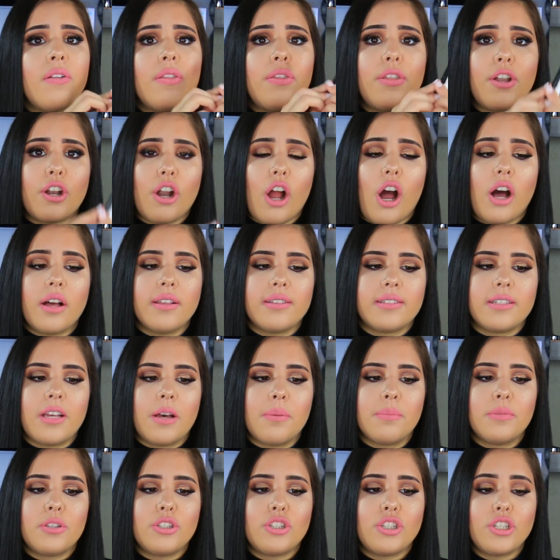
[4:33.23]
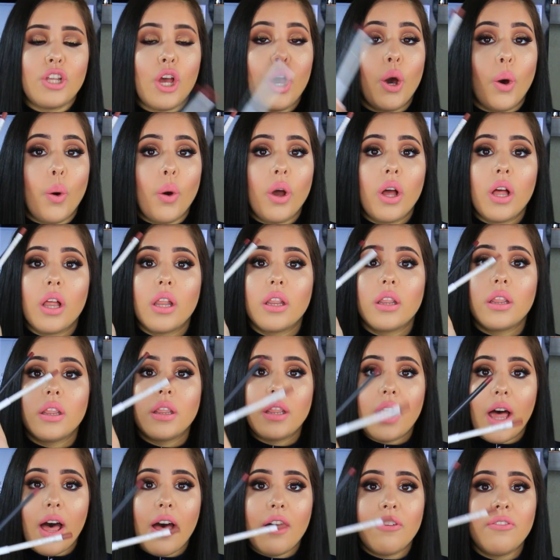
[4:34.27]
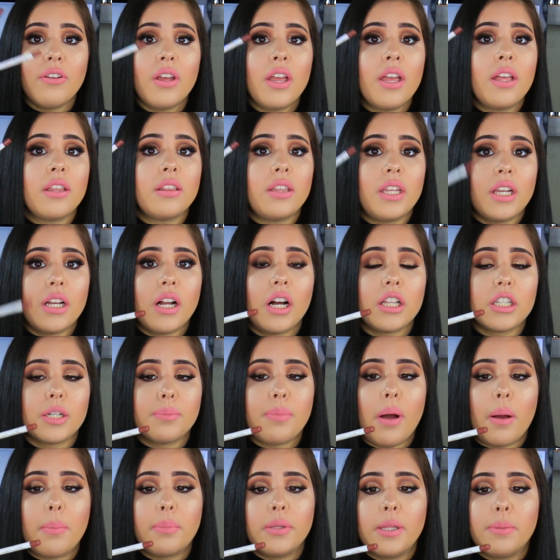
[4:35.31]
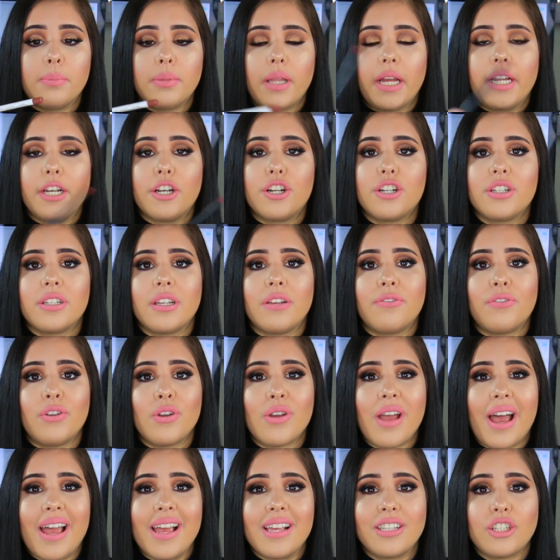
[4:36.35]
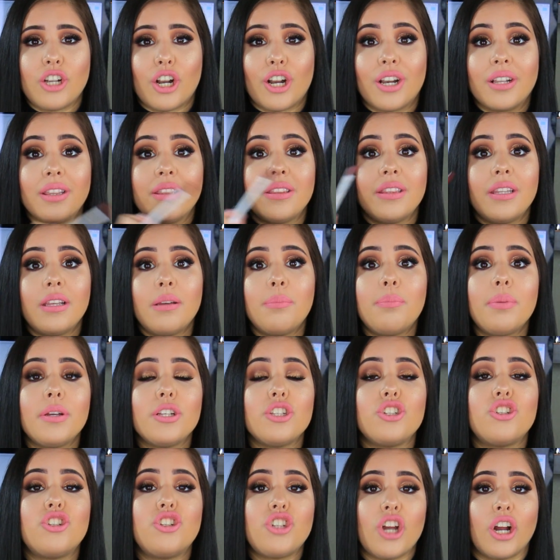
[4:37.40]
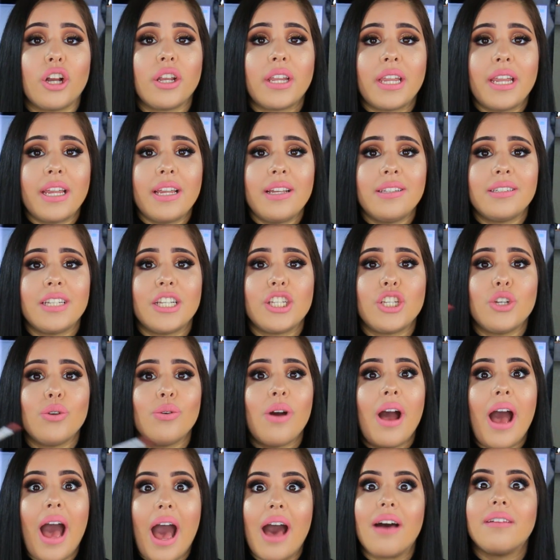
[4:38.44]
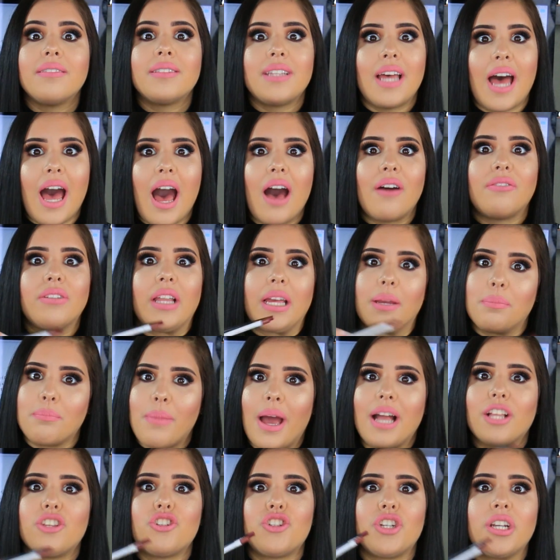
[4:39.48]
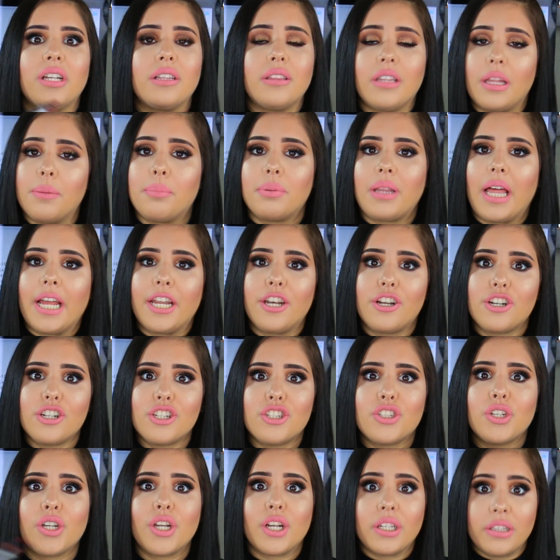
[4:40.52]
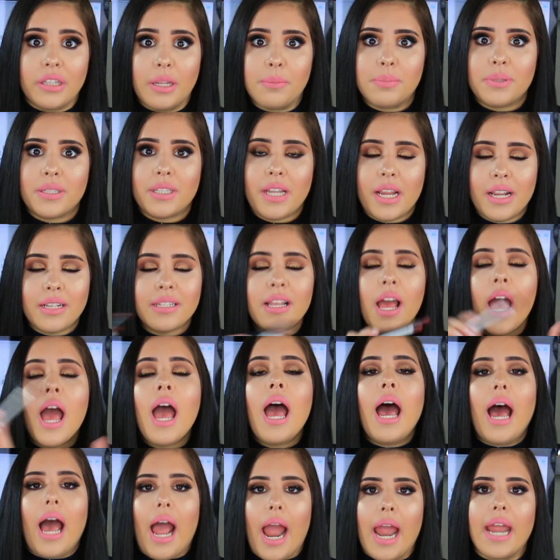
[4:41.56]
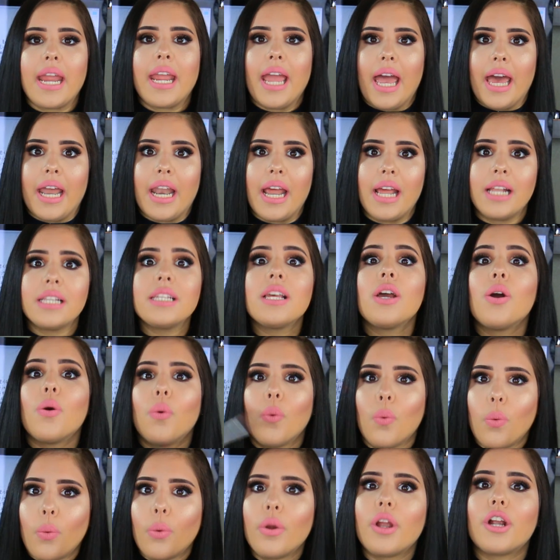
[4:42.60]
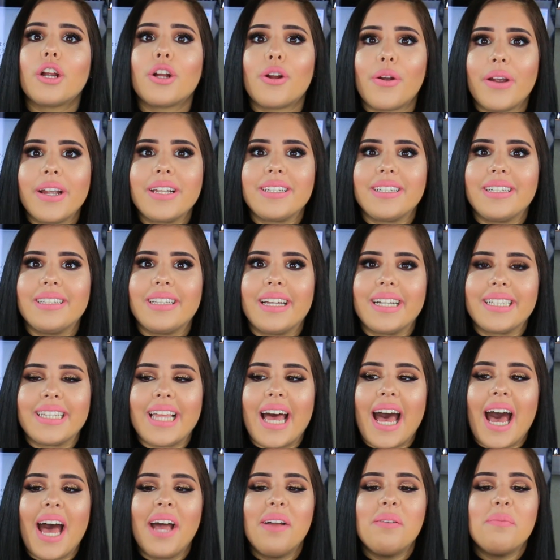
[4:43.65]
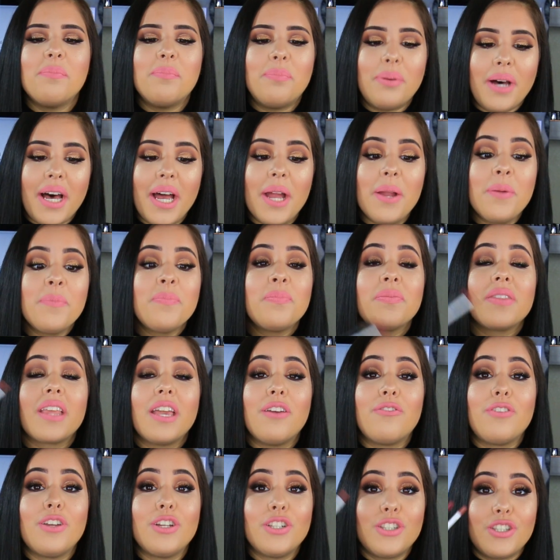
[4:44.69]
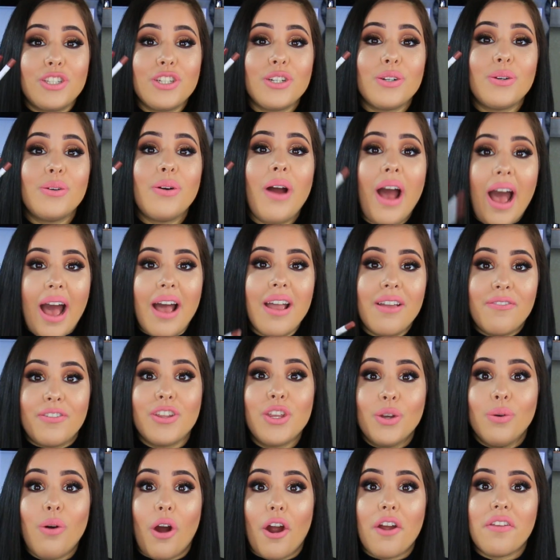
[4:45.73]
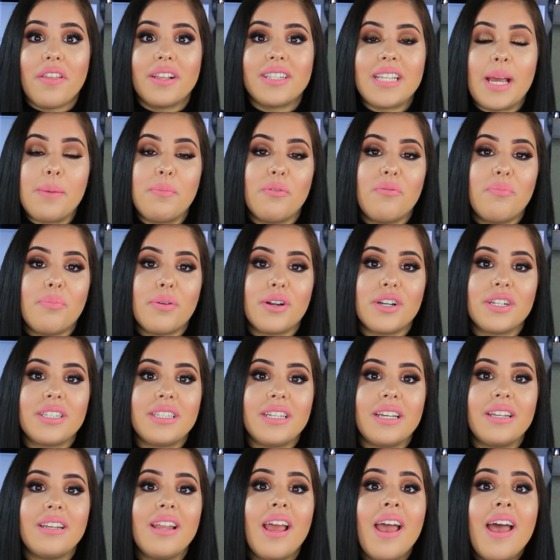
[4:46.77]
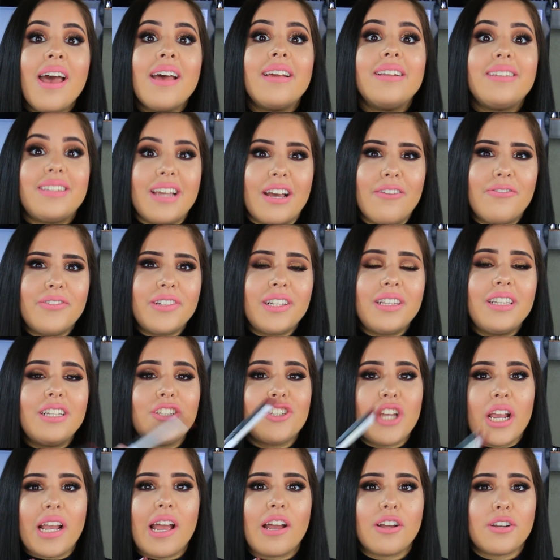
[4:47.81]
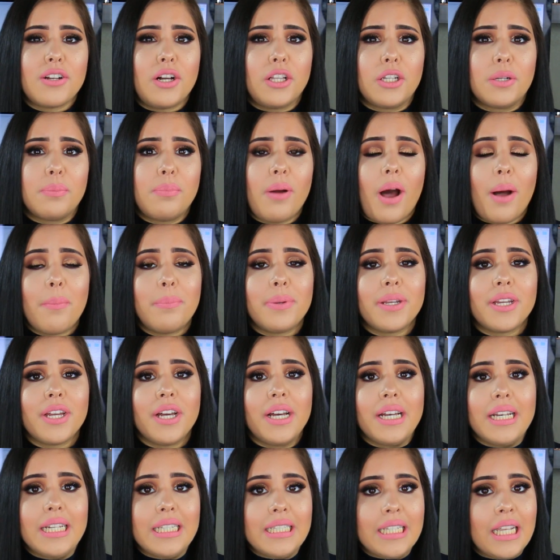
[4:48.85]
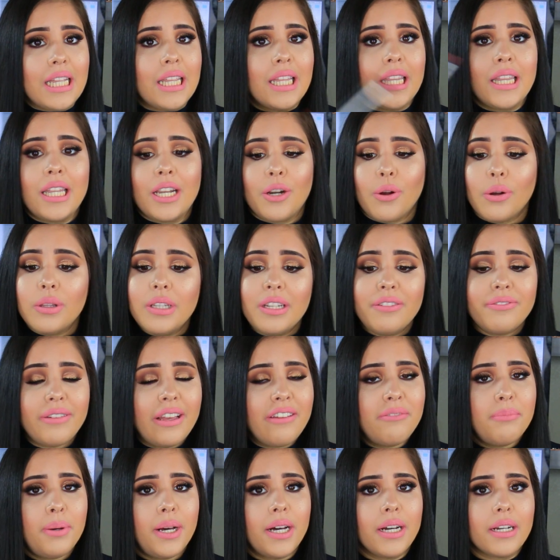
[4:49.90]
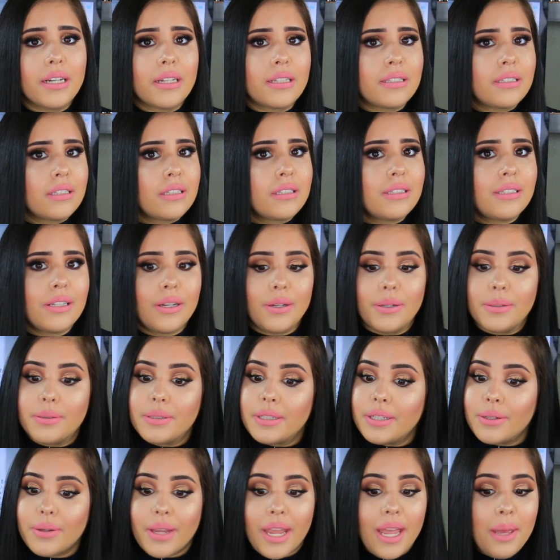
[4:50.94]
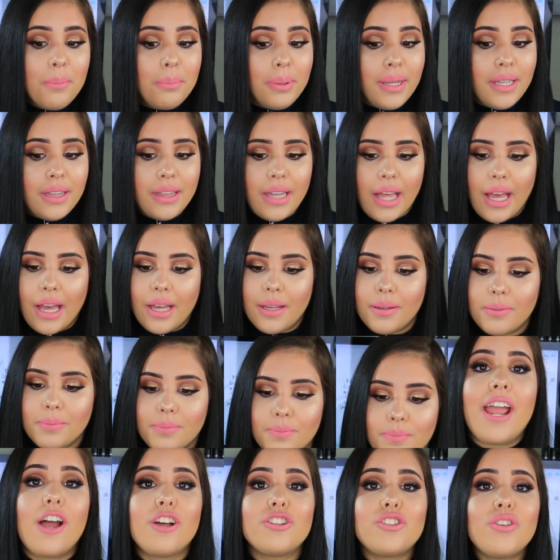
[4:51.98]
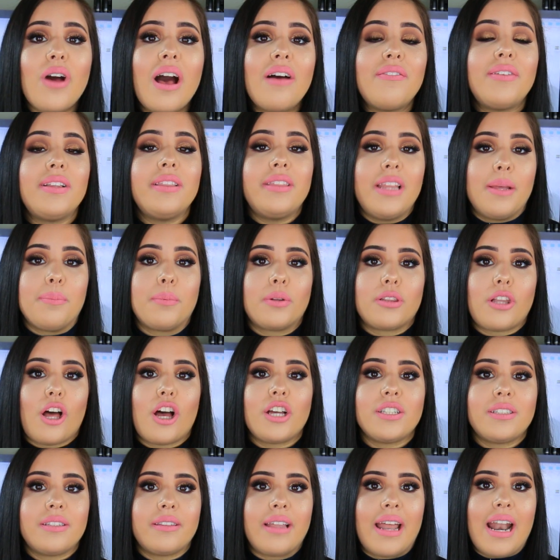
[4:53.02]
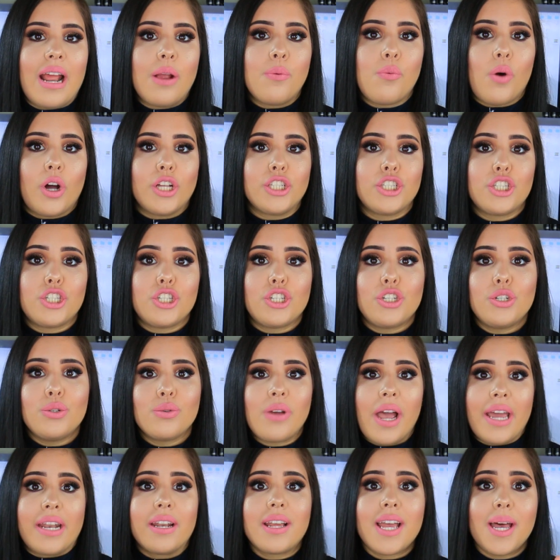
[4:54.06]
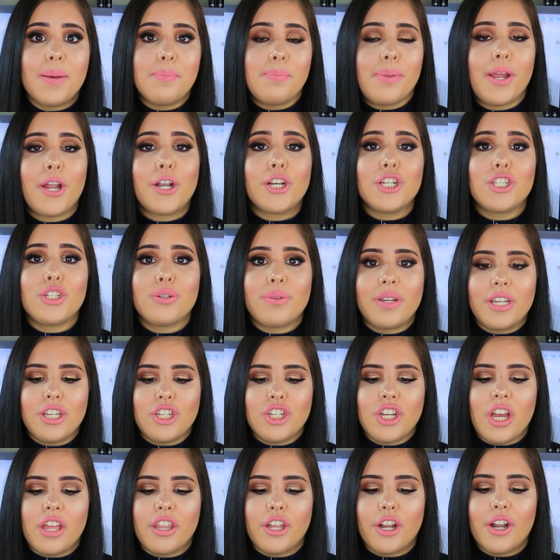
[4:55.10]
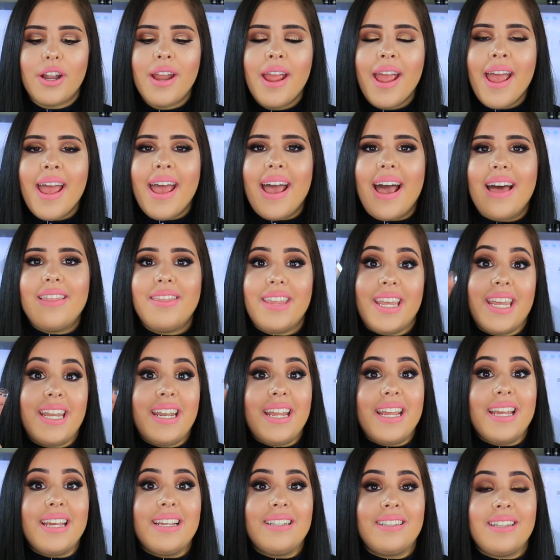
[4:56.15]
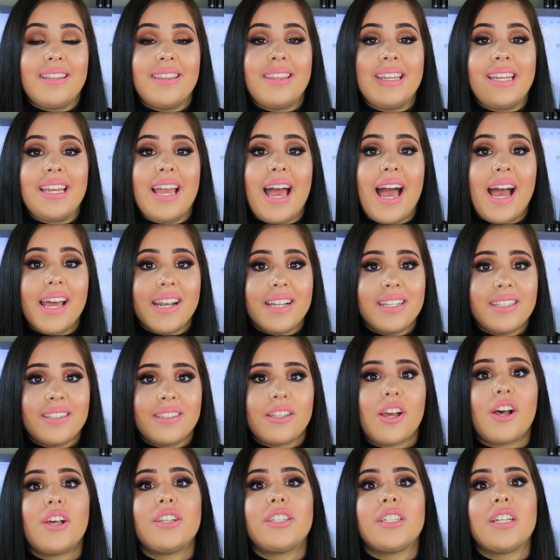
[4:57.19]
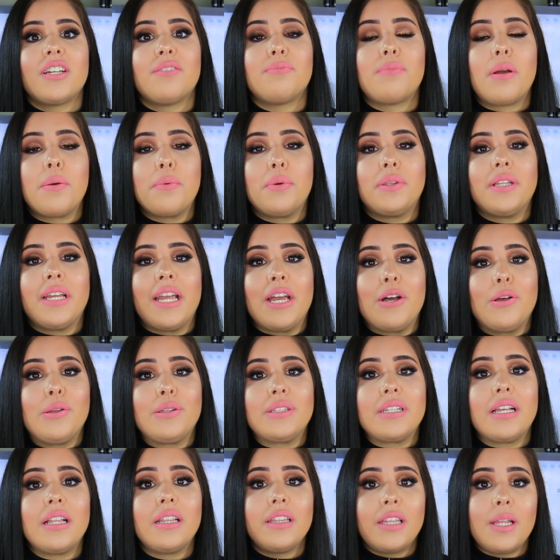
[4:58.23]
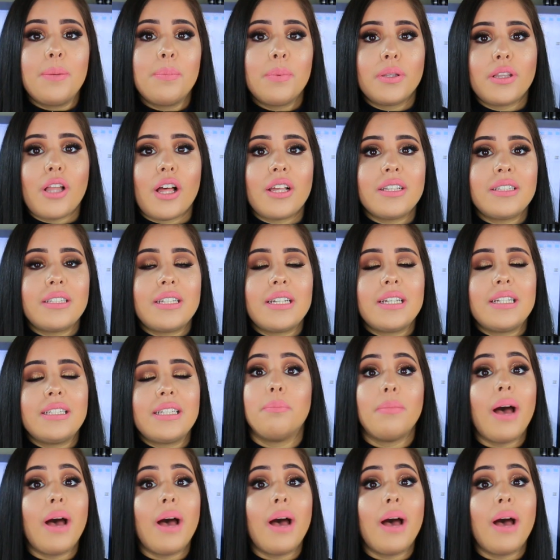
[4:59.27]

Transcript: They're awesome. So love the ColourPop lip liners. If you guys are lip junkies and you have to have like matching lip liners to your lipsticks, I get it. We're crazy like that. But if you are that type of person, definitely check out ColourPop because they're only $5. So you can't beat that. I also have a lip gloss that I want to kind of compare to each other, and it is the Anastasia Beverly Hills lip glosses.